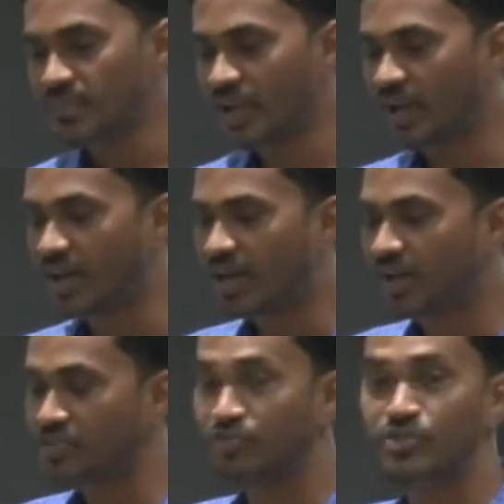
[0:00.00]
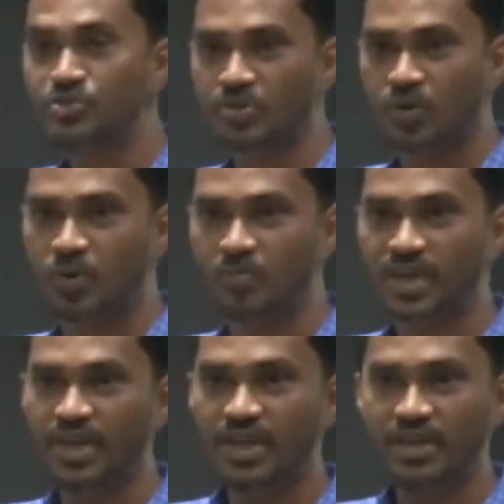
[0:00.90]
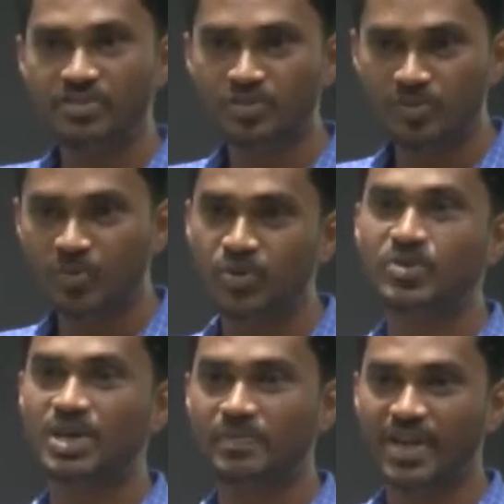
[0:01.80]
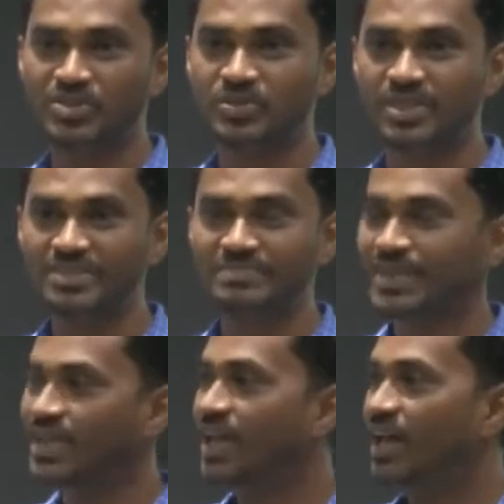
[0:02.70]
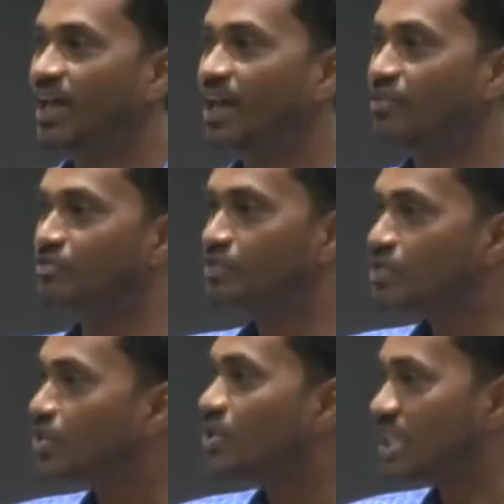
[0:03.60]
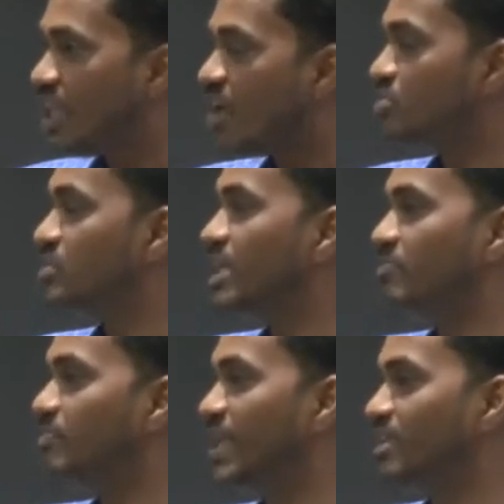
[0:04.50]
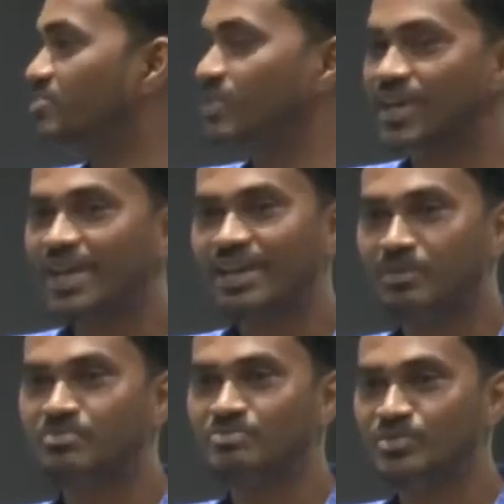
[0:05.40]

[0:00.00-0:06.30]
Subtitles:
the future home. It's not a prototype, actually. We were not allowed to take pics, but I can